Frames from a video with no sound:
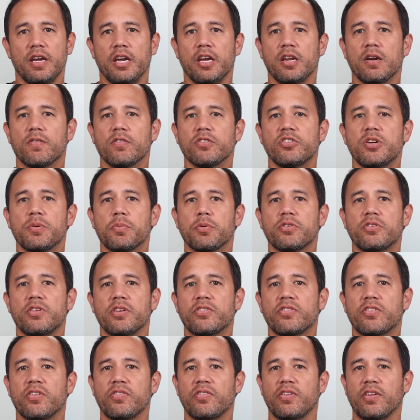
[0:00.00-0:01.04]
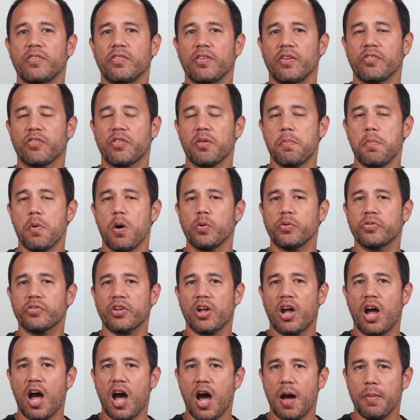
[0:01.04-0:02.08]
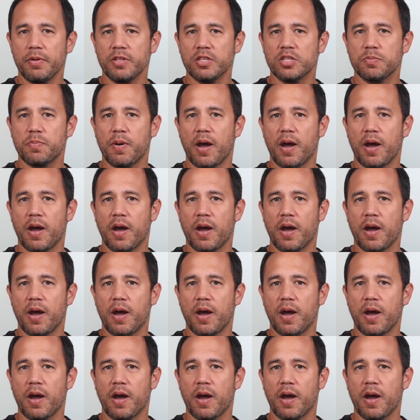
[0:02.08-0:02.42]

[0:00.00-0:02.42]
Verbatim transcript: Intervertebral disc disease is the most common